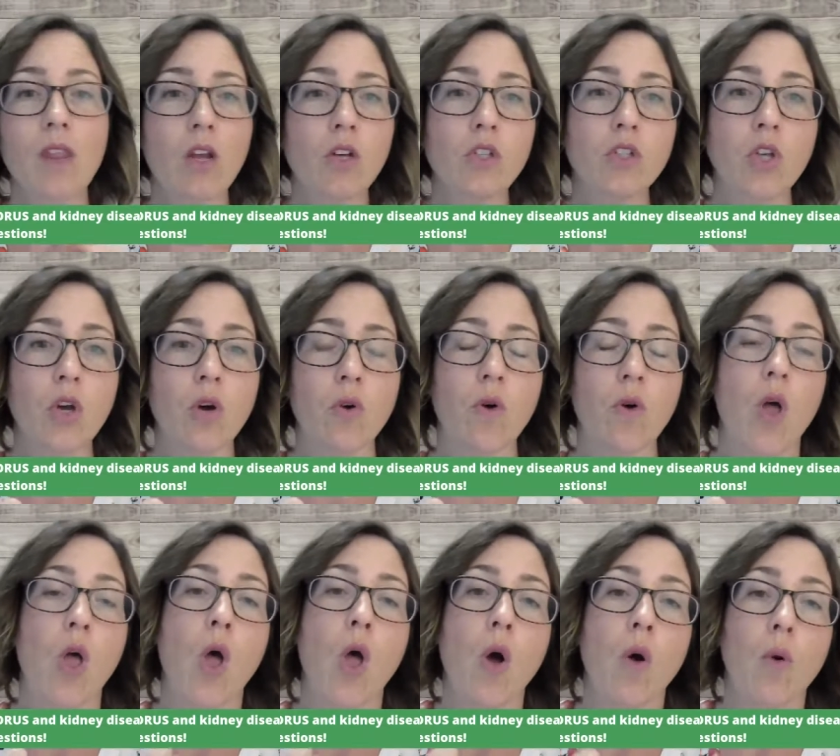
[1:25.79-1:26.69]
So
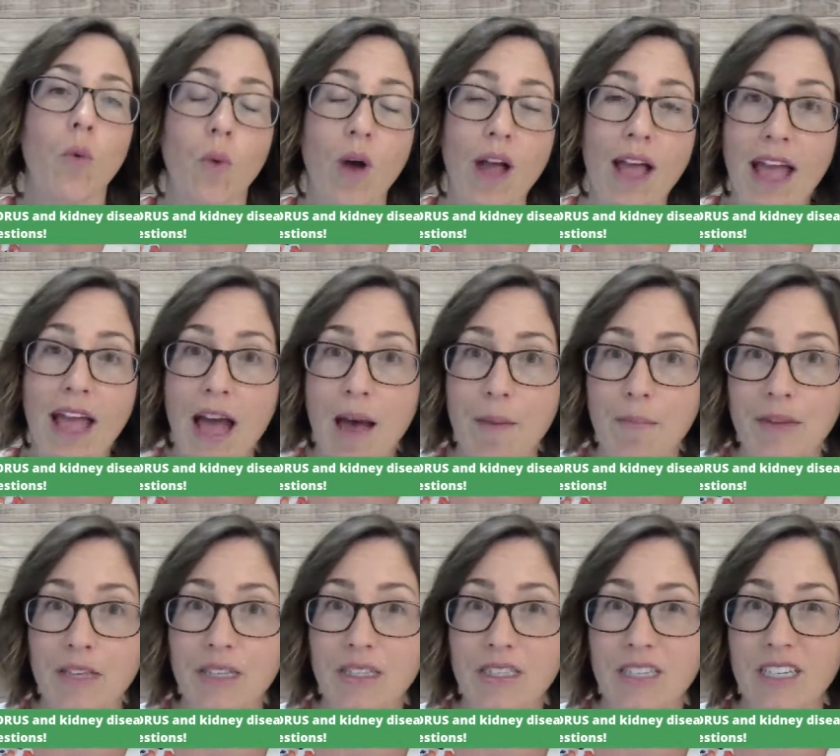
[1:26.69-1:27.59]
what
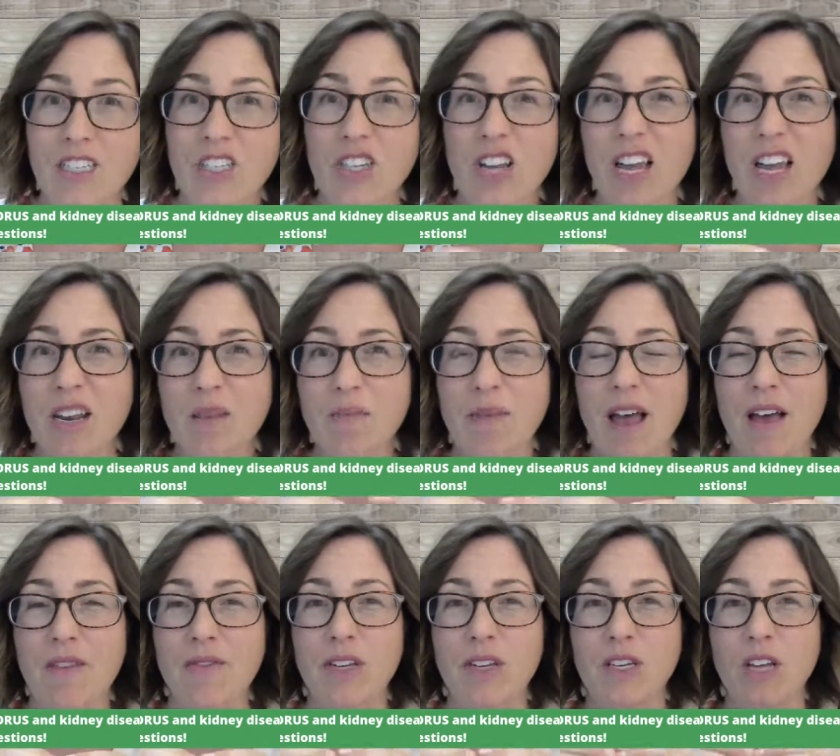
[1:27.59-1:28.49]
happens is you end up
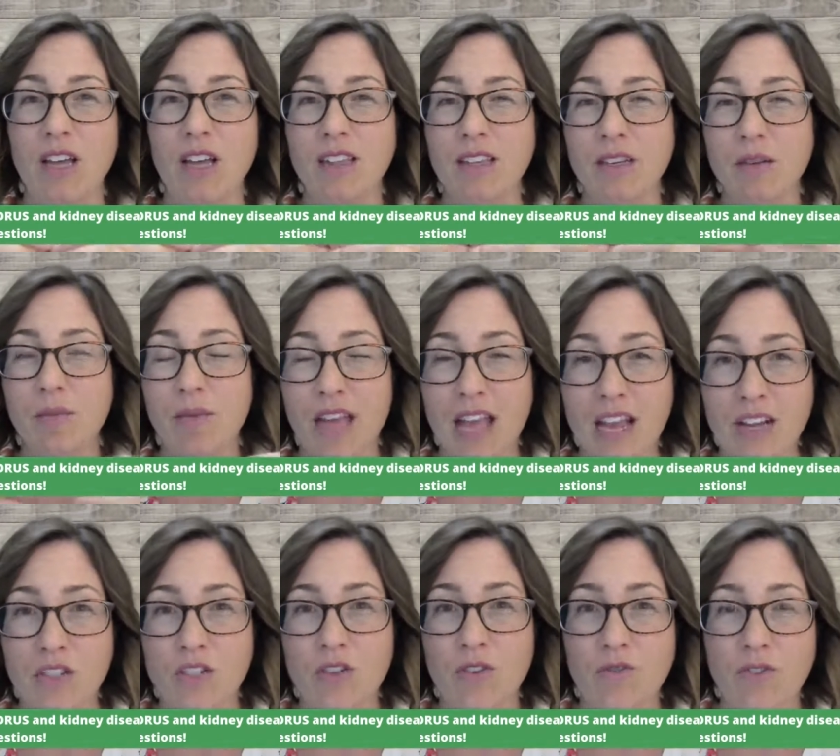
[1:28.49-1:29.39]
having a little bit
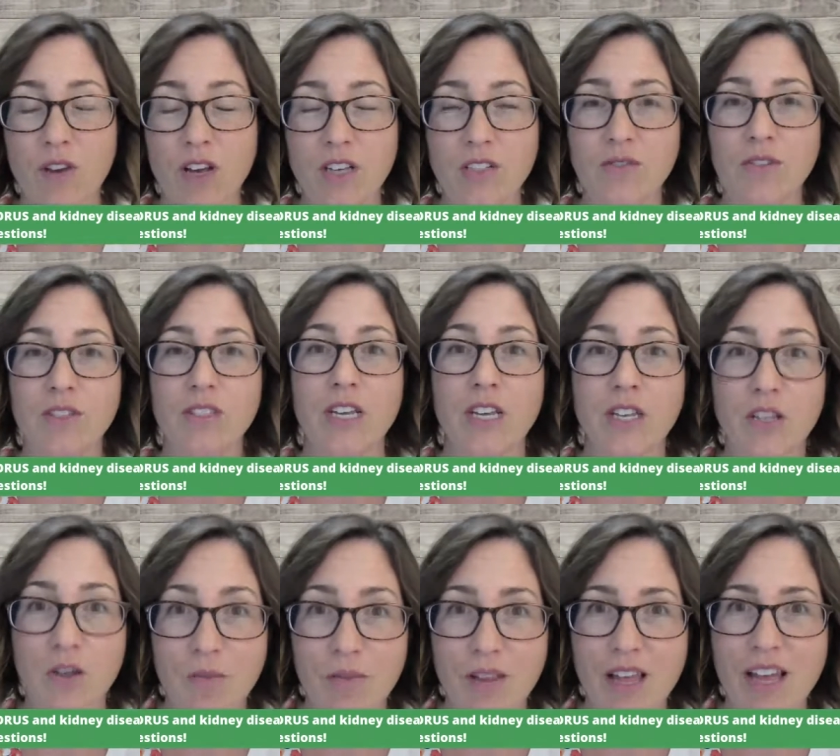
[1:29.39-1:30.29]
extra phosphorus in
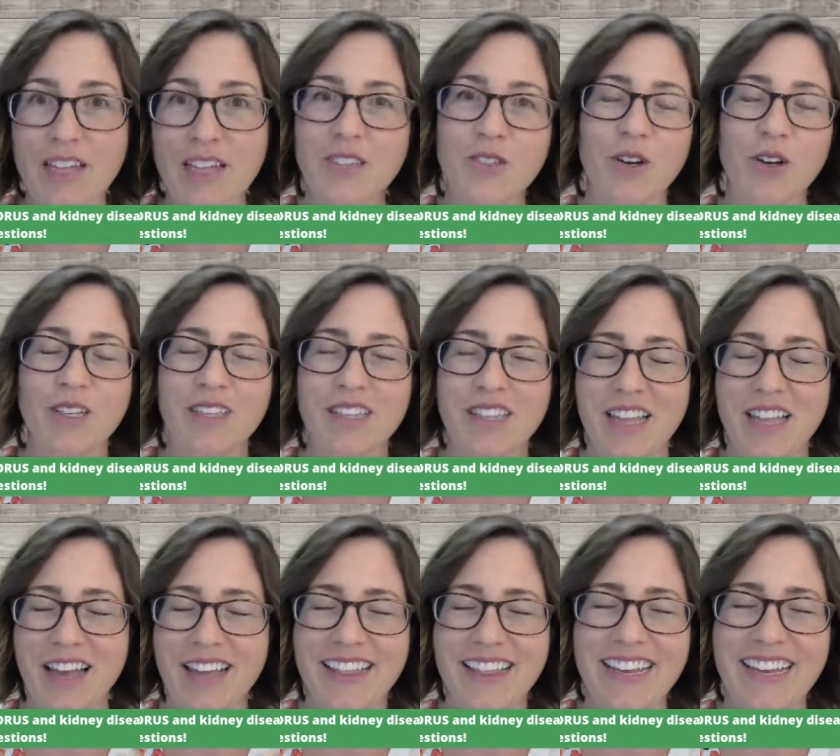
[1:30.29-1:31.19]
your blood. Sorry,
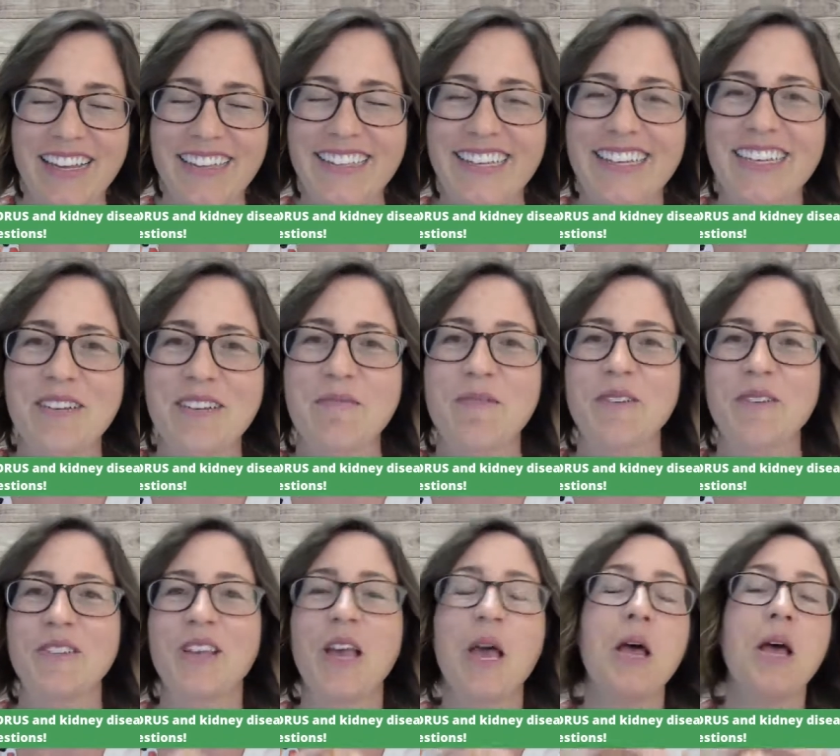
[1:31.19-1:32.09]
I think I said in your
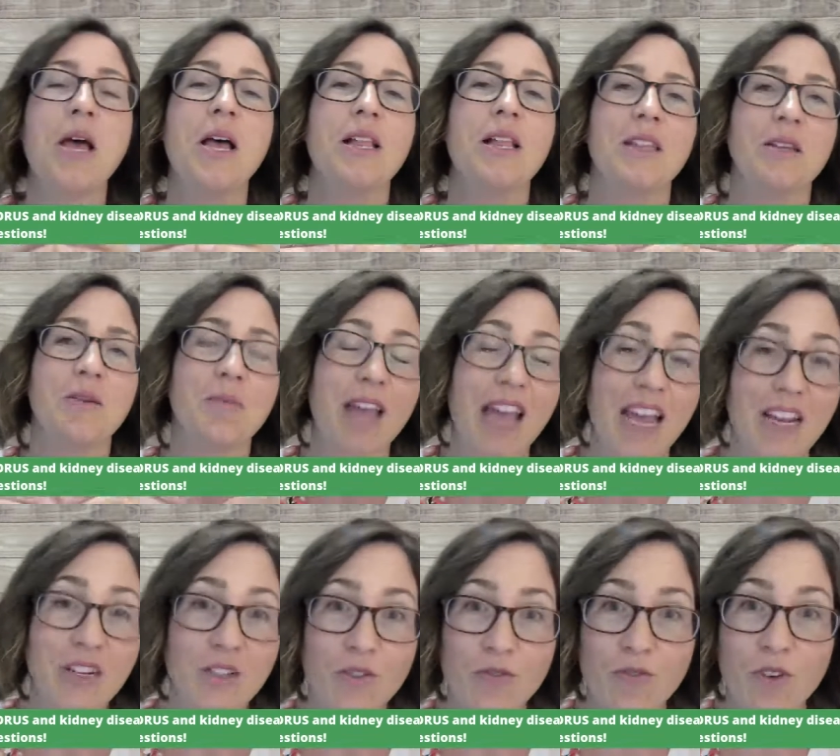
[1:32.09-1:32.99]
bones. A little bit
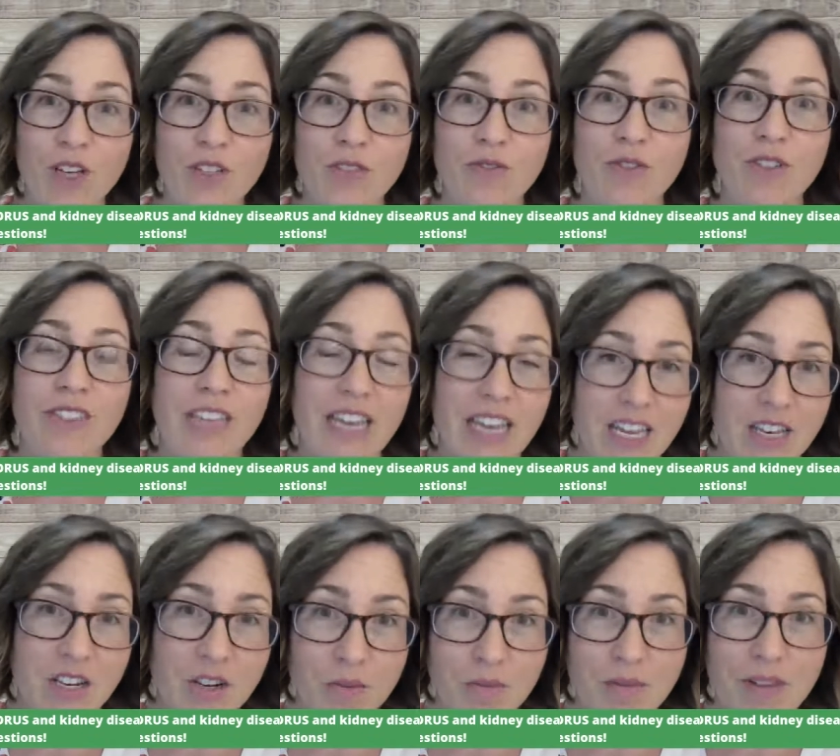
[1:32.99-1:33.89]
extra phosphorus
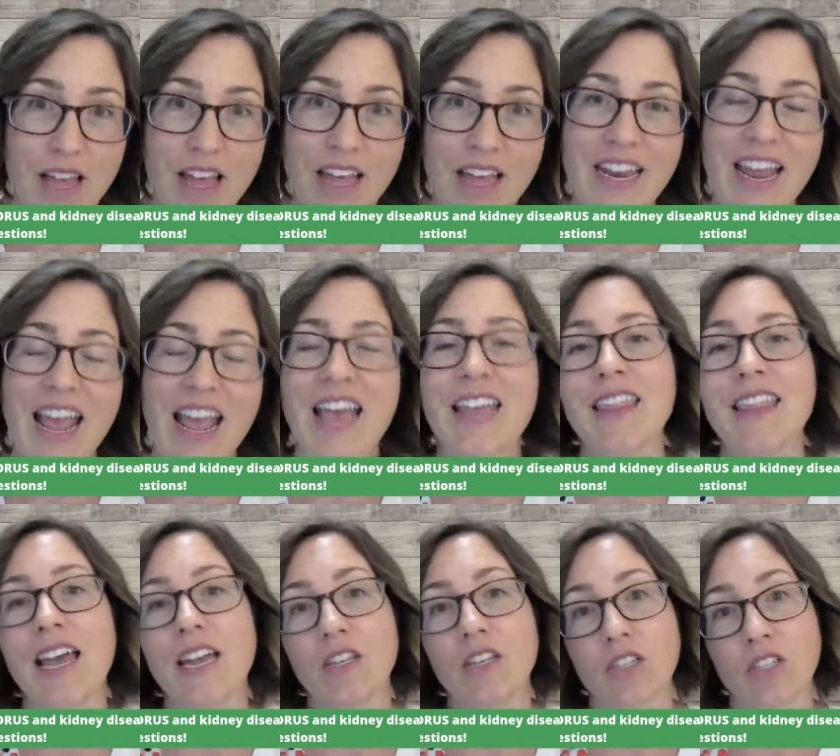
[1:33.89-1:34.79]
in your blood, and
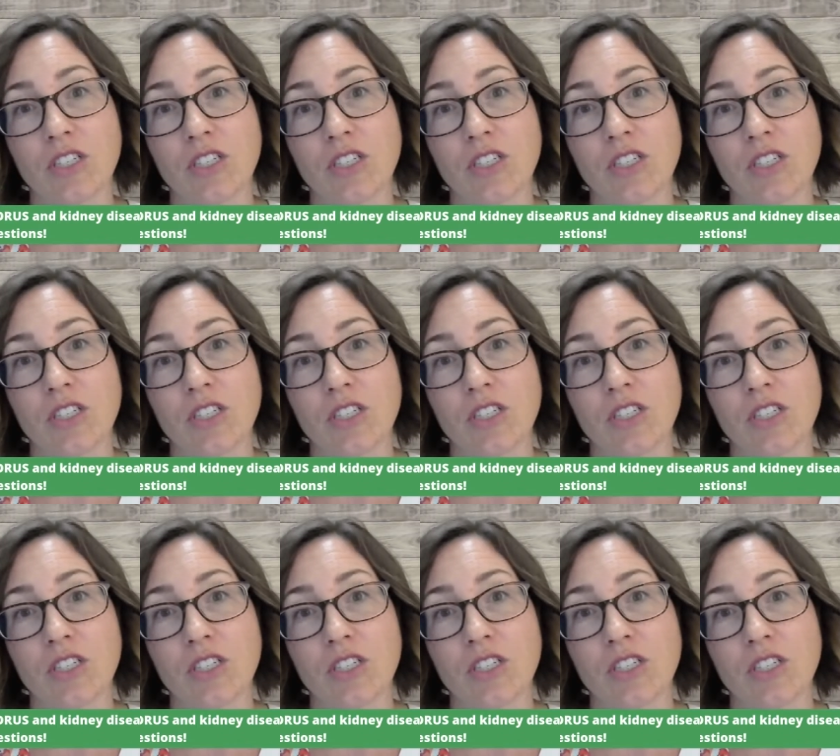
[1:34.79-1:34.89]
that